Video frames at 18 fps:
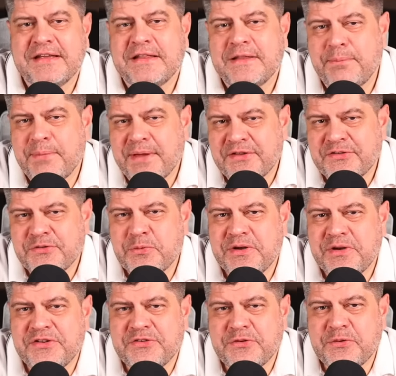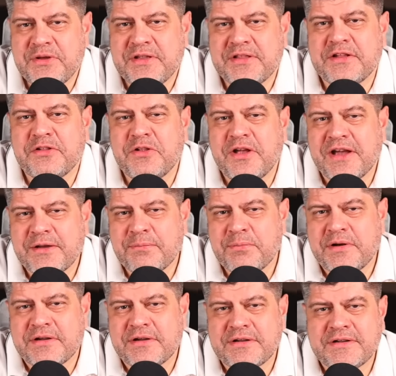The best way is to hit the like
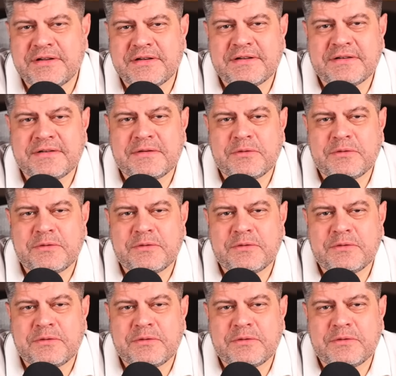button